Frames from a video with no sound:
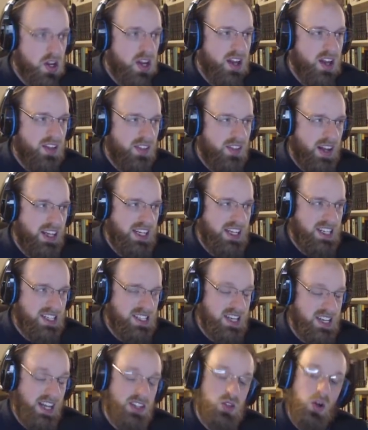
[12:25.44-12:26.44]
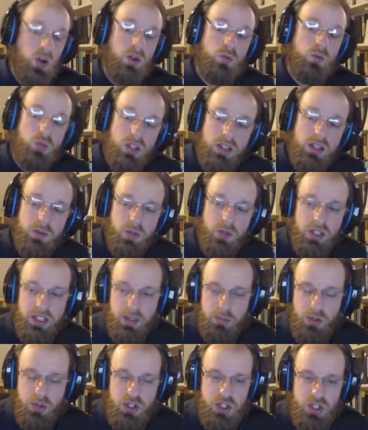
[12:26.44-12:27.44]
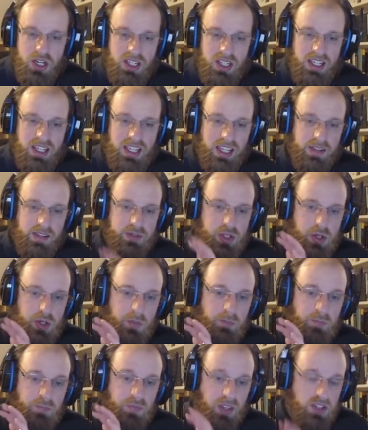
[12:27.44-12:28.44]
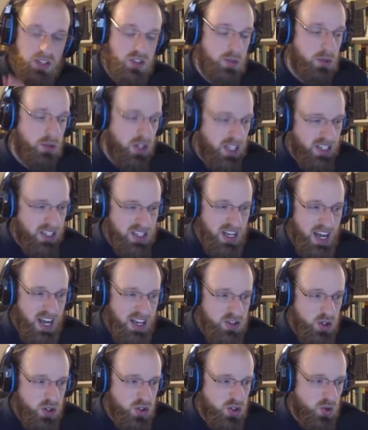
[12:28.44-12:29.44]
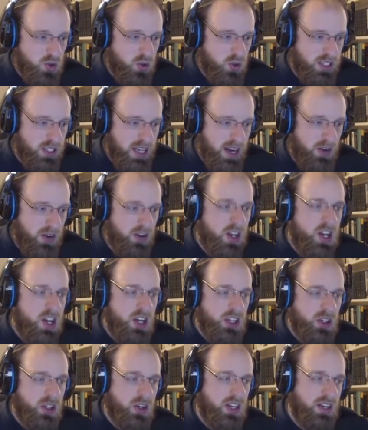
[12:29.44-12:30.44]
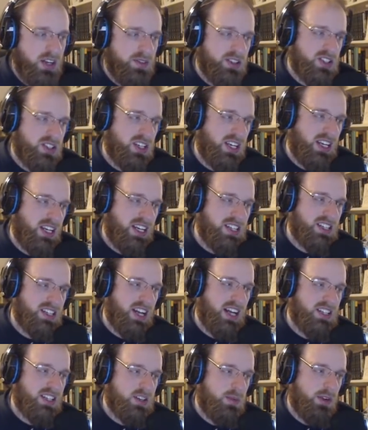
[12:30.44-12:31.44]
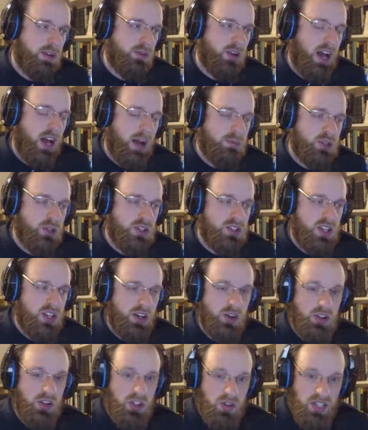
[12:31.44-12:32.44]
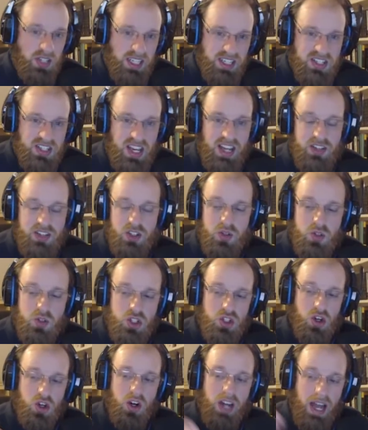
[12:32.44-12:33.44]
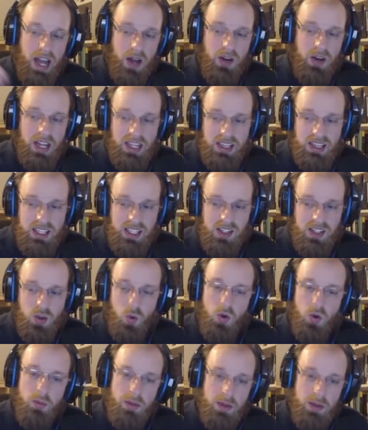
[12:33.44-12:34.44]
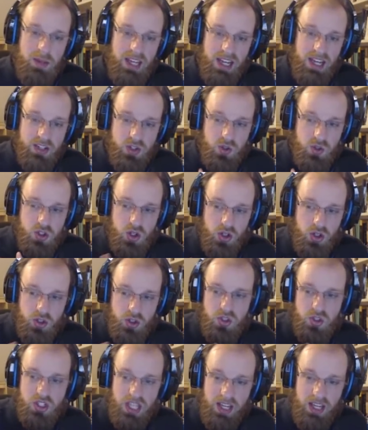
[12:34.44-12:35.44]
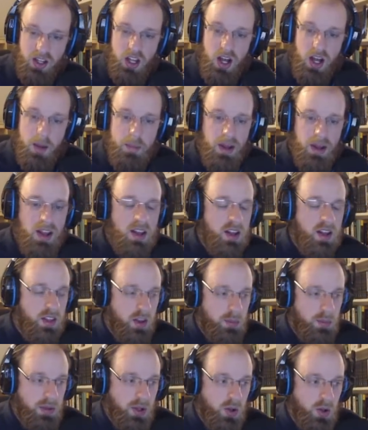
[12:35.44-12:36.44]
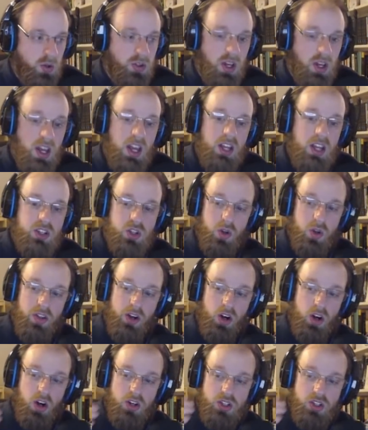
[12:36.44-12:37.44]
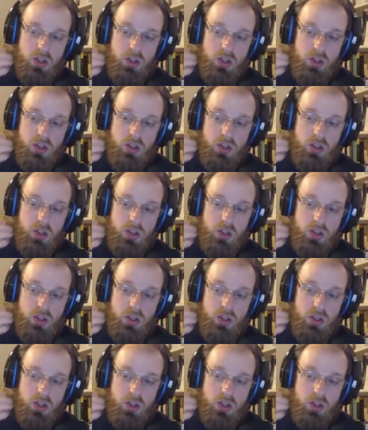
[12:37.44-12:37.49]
that he set. So I really, really appreciate that he gives you some uniques. And as you're scrolling down, you can even see he's got some different options that are uniques as you start out a league or maybe as you start to scale up the build. So there are some